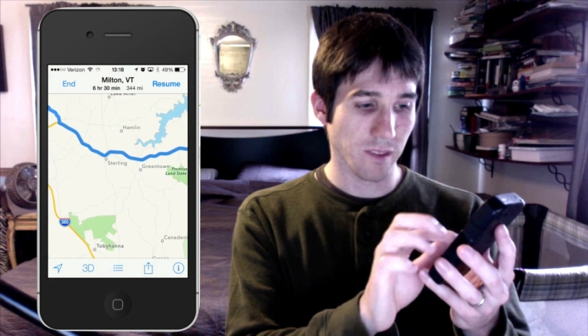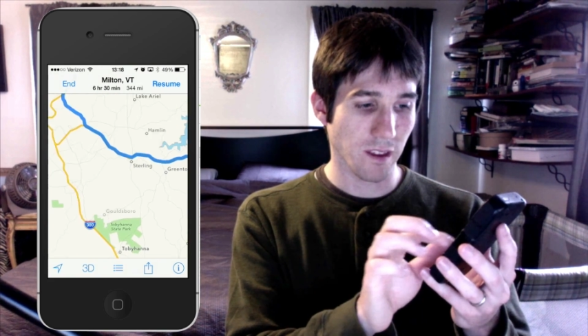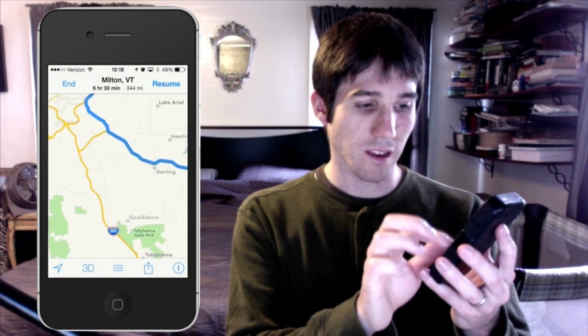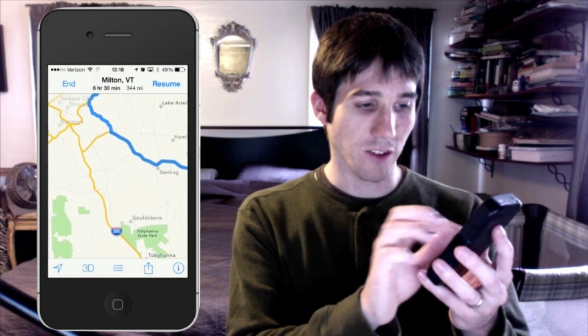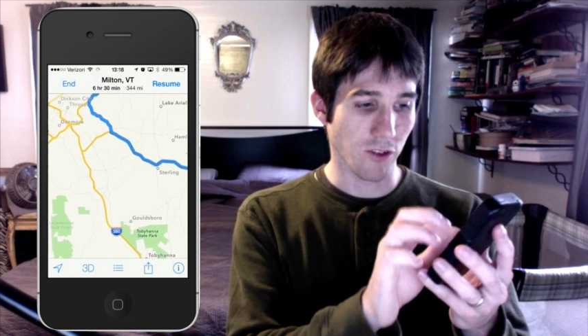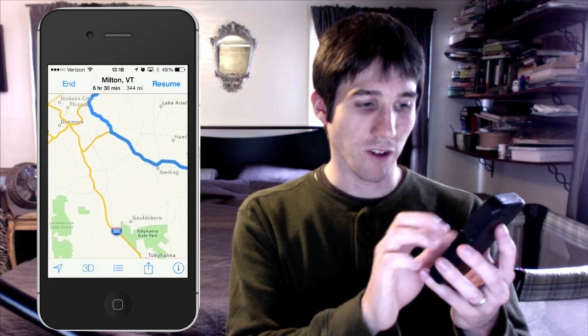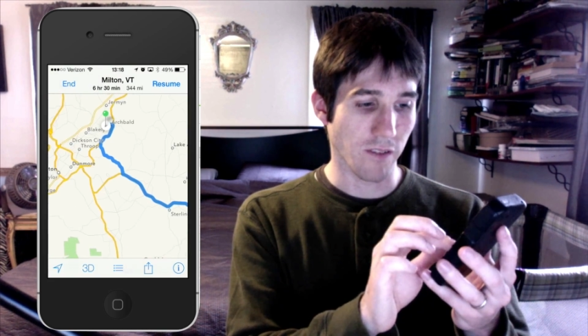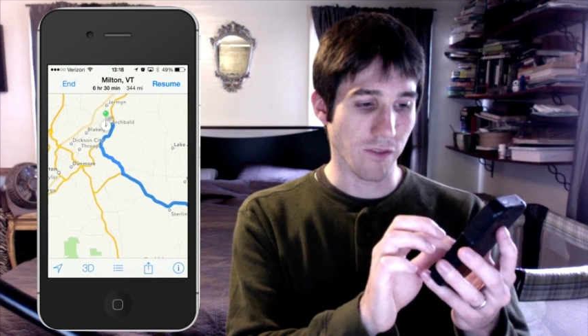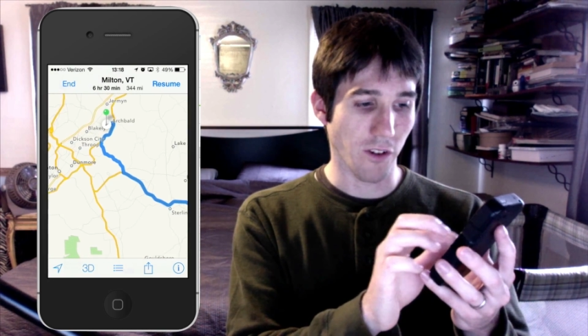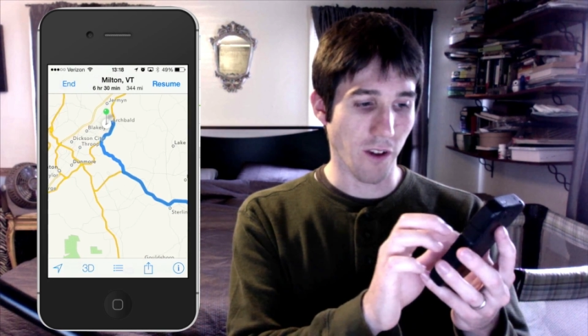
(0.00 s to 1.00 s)
and try to
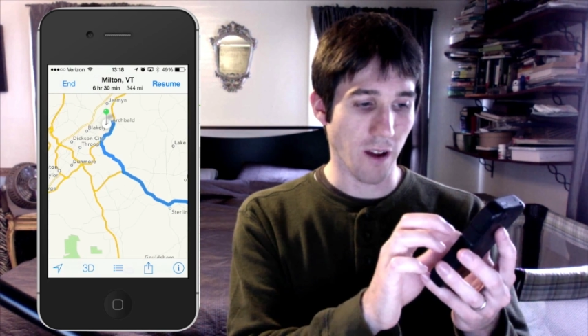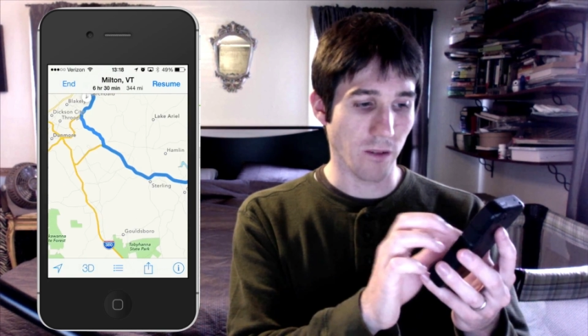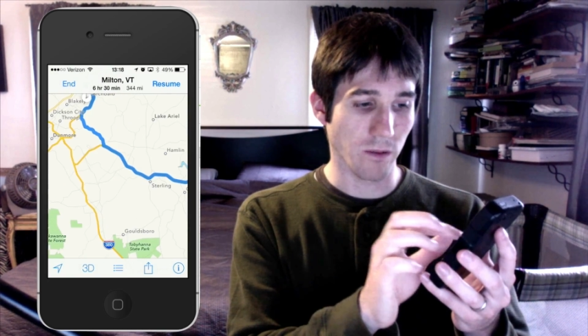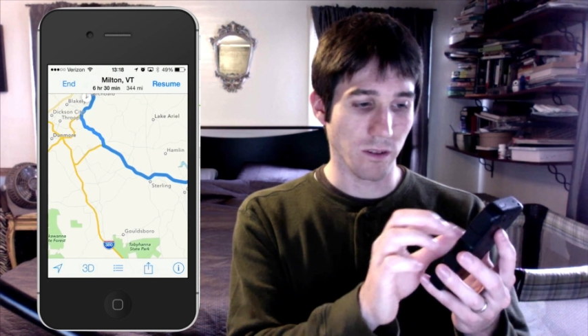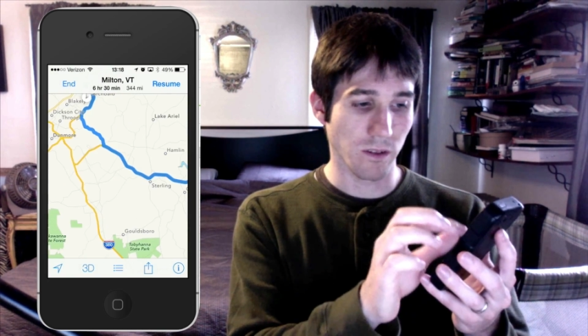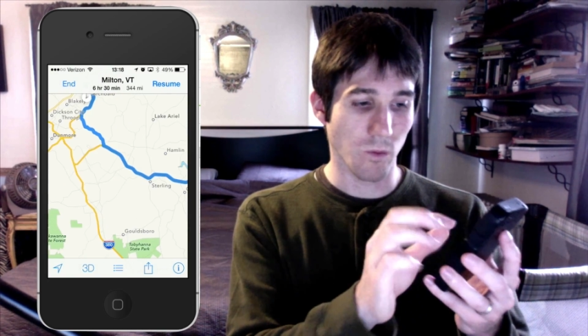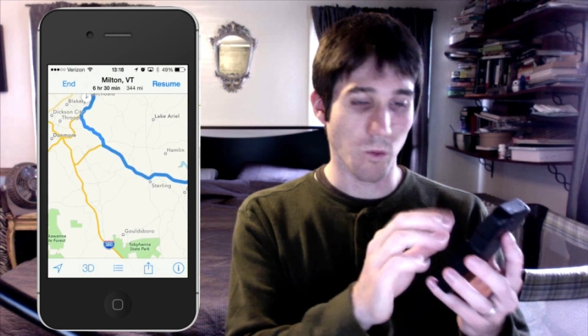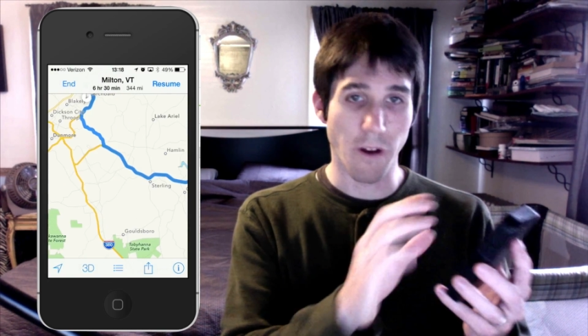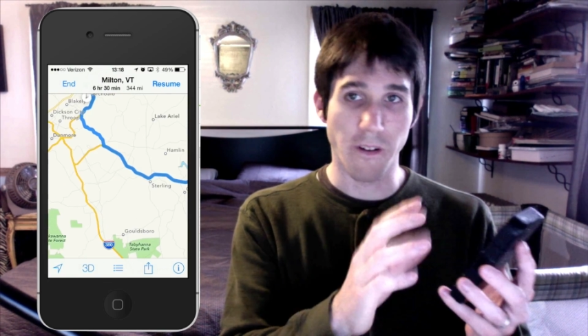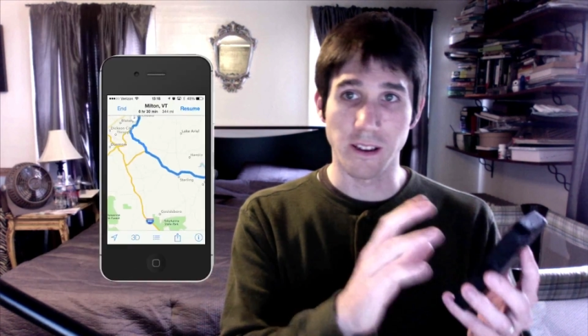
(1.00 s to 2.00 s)
figure out
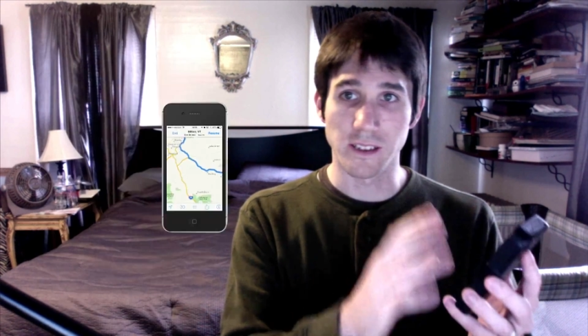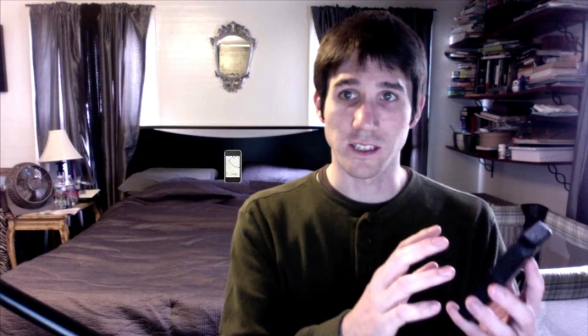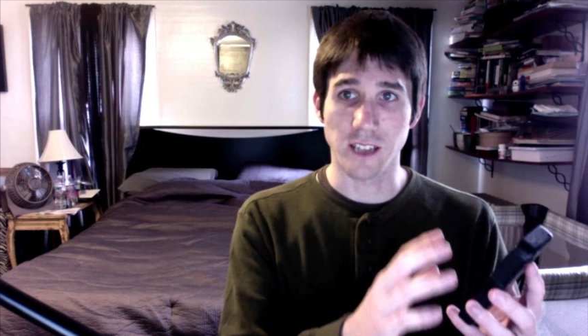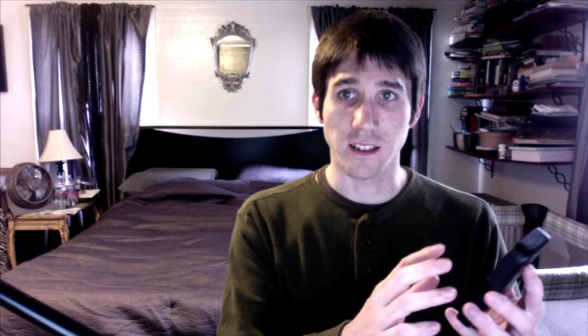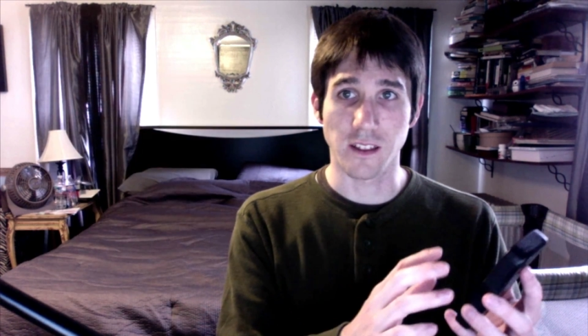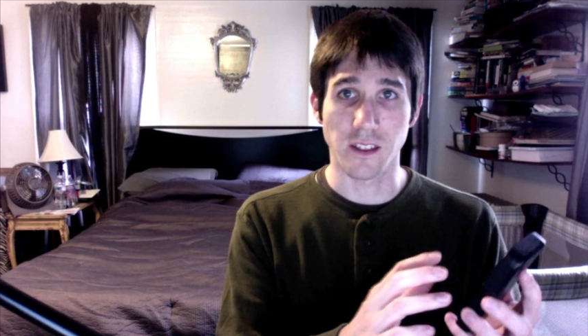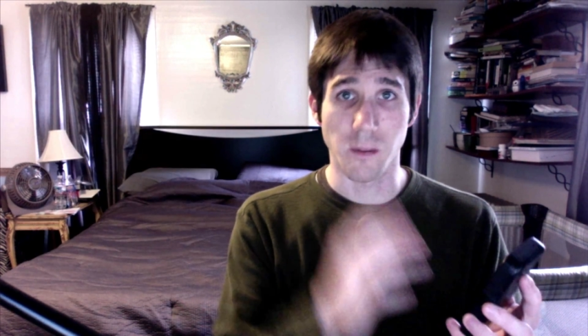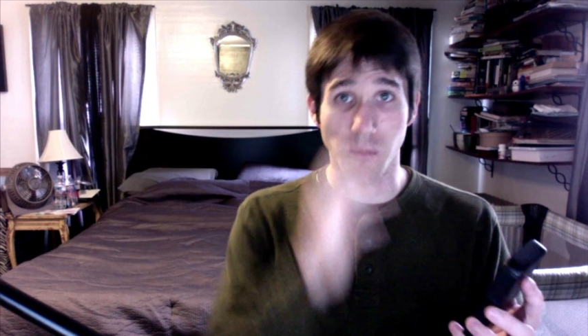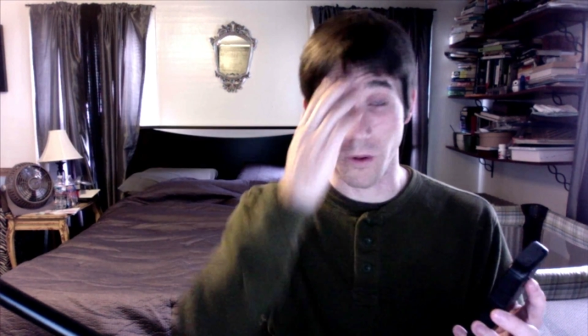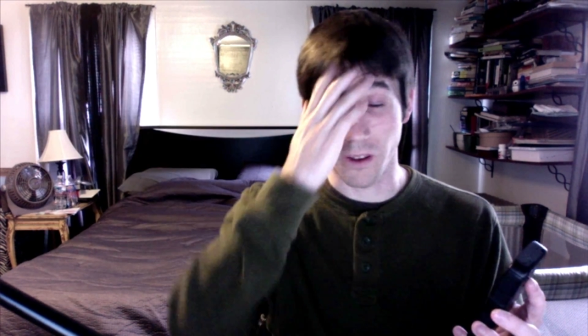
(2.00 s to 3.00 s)
where it is exactly that
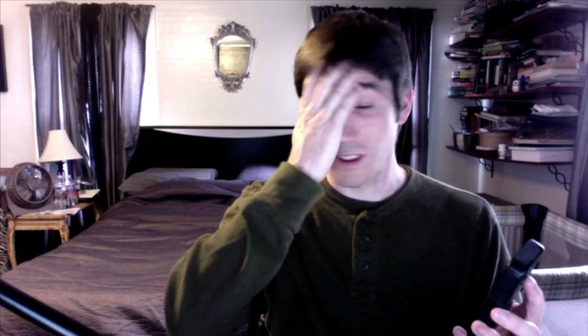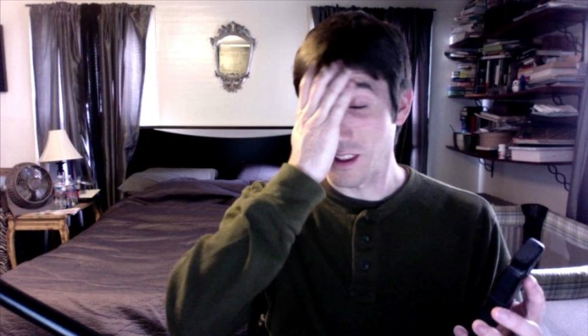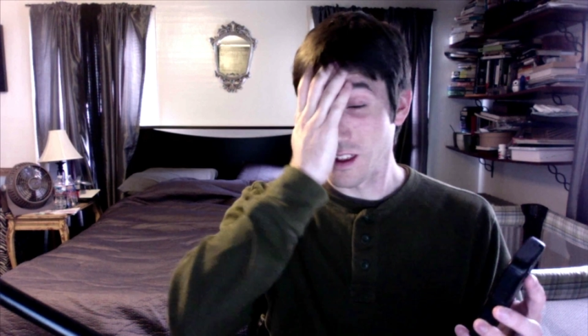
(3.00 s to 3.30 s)
I'm going.